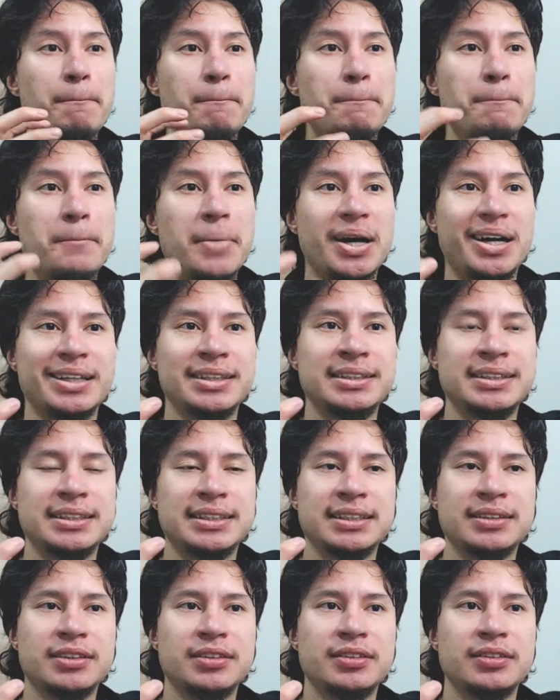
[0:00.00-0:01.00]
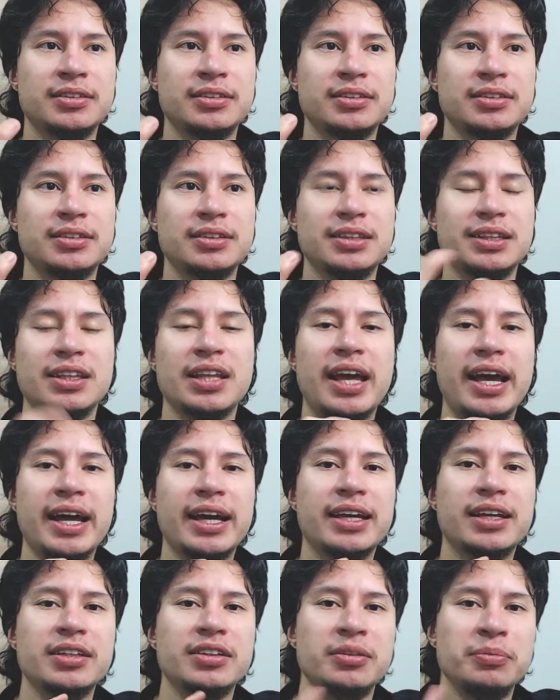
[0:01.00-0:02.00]
but
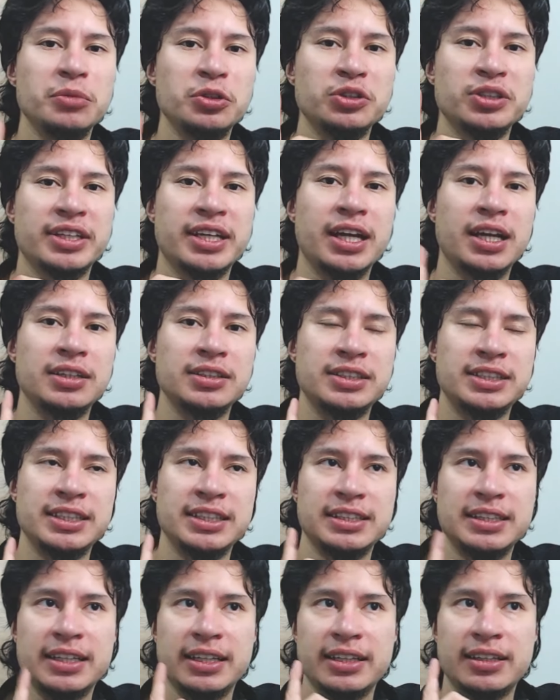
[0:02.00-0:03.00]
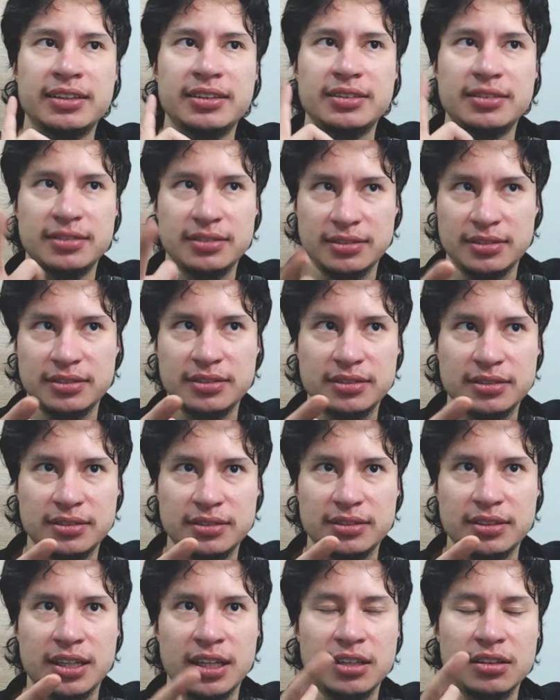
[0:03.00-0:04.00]
lack the musicality that
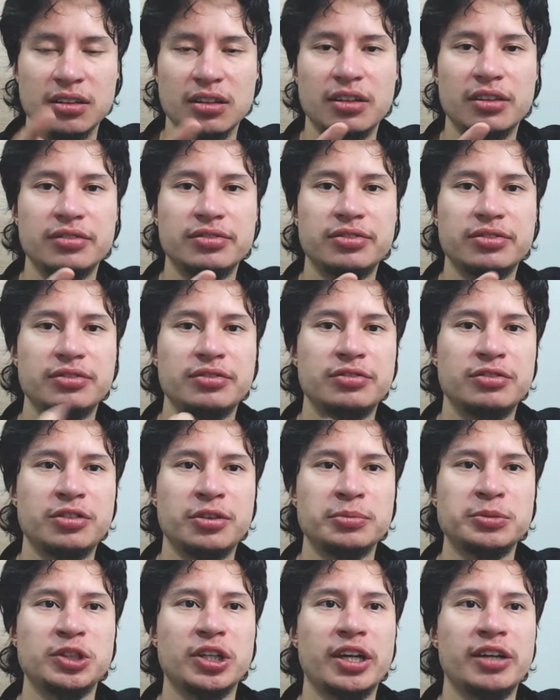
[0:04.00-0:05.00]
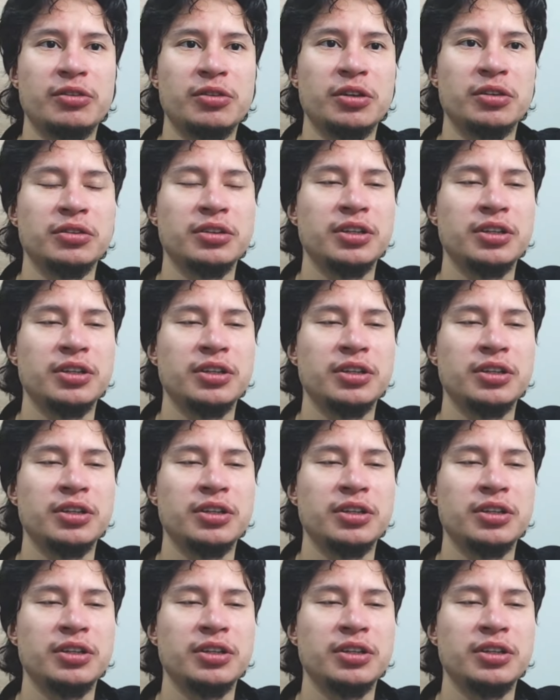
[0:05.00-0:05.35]
I love from Jairo.